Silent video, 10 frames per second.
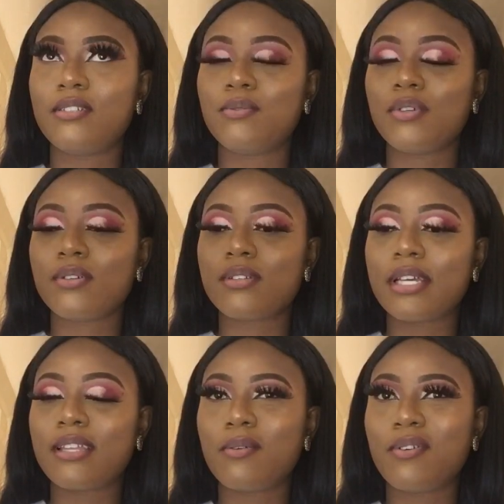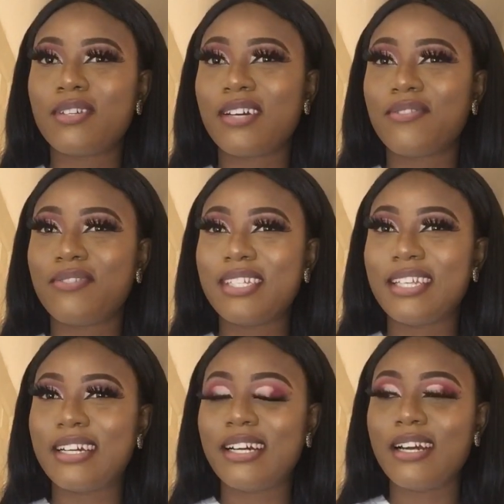it was I think 150
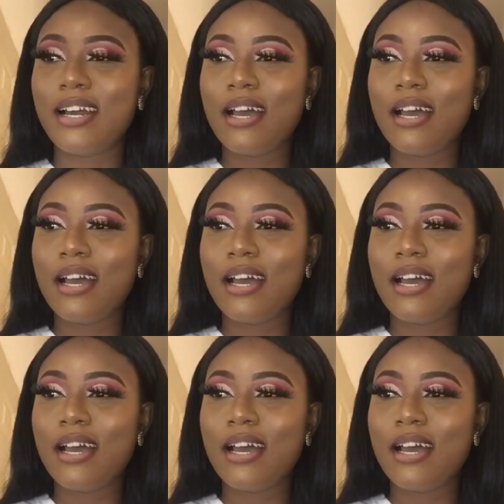naira,